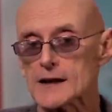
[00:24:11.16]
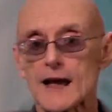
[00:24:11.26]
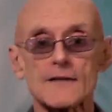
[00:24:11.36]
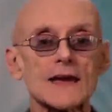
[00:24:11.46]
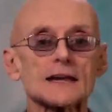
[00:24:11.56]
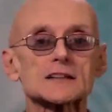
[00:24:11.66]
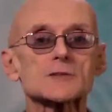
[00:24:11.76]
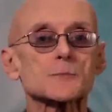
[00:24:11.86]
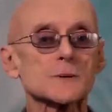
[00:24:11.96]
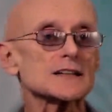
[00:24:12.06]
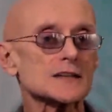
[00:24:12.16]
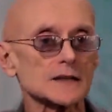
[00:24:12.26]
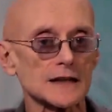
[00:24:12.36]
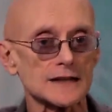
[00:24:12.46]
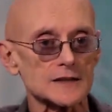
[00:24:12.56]
and they
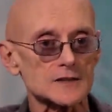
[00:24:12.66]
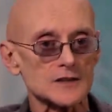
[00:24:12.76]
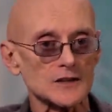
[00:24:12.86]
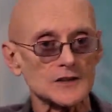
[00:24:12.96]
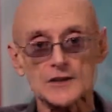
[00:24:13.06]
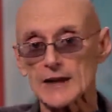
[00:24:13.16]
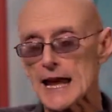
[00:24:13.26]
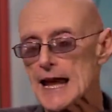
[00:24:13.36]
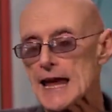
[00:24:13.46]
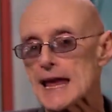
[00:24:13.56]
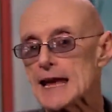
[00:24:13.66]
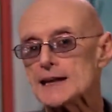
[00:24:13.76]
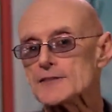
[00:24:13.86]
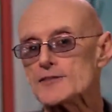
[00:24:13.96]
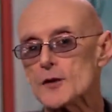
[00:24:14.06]
explicitly exclude
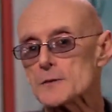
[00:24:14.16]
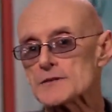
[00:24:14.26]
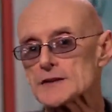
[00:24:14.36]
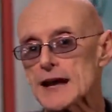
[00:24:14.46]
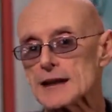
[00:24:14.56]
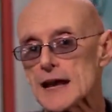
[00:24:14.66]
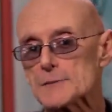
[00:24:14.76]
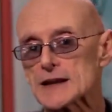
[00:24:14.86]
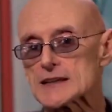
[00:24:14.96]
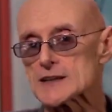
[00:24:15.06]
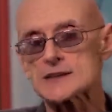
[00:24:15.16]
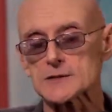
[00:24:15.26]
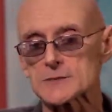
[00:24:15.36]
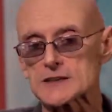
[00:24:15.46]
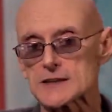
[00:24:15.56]
any form of dynamic
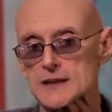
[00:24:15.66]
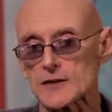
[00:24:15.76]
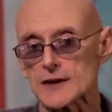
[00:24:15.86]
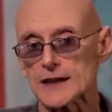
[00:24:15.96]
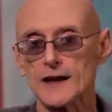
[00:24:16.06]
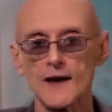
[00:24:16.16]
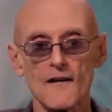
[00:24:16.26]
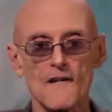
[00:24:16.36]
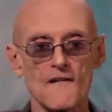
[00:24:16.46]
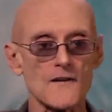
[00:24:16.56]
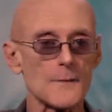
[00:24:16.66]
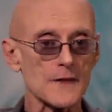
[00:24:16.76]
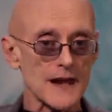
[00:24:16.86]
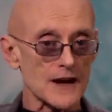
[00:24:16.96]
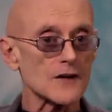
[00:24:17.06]
systems theory from
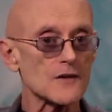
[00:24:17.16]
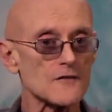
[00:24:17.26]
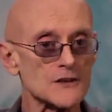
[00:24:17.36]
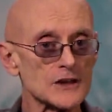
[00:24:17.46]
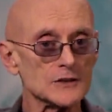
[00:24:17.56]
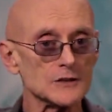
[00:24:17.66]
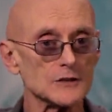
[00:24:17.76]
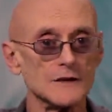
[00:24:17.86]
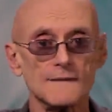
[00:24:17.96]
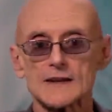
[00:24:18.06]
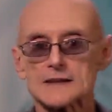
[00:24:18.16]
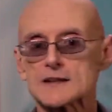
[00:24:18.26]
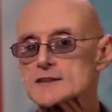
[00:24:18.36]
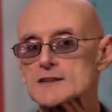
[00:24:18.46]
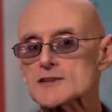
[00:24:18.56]
their view,
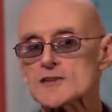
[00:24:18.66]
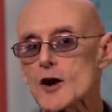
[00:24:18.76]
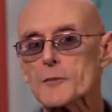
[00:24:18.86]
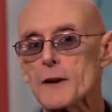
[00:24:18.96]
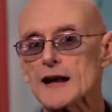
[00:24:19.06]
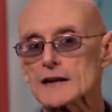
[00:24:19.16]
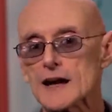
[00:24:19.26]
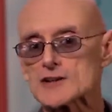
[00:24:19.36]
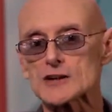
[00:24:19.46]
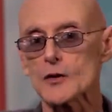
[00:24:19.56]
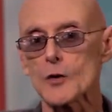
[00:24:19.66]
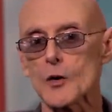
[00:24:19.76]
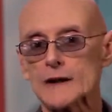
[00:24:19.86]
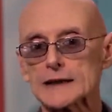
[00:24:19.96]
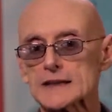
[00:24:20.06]
since no biological
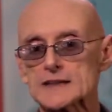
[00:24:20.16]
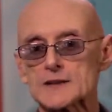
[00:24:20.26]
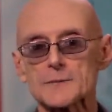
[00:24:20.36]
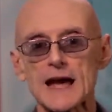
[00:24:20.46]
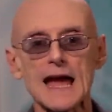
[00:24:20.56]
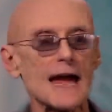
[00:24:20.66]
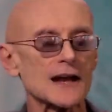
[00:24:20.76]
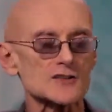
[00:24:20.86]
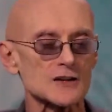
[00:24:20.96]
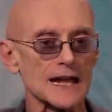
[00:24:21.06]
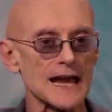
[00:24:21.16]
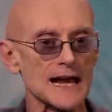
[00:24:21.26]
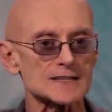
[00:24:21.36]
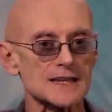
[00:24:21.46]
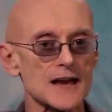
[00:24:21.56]
organism actually
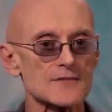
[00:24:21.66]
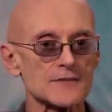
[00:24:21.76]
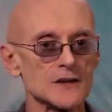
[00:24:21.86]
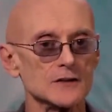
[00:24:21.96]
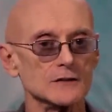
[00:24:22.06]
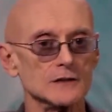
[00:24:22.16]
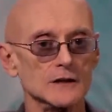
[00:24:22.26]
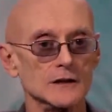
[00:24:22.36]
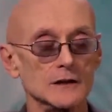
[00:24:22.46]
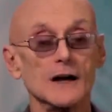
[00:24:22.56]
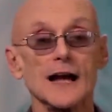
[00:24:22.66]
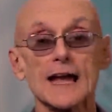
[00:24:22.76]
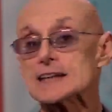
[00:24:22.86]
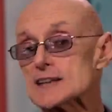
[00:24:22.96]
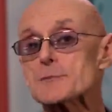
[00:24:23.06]
has that view,
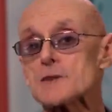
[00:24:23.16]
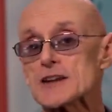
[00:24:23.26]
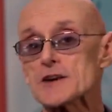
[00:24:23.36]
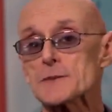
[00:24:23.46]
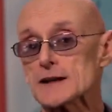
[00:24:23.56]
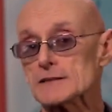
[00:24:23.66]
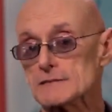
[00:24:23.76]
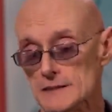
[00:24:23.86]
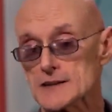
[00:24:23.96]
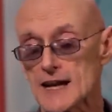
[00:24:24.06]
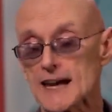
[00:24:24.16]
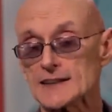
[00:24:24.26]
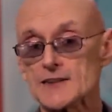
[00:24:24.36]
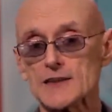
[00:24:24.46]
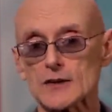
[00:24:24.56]
except the human
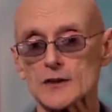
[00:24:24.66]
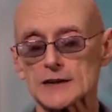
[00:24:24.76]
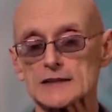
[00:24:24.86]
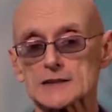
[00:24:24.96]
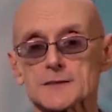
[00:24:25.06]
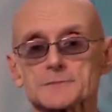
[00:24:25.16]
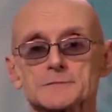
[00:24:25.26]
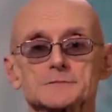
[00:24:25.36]
scientific organism.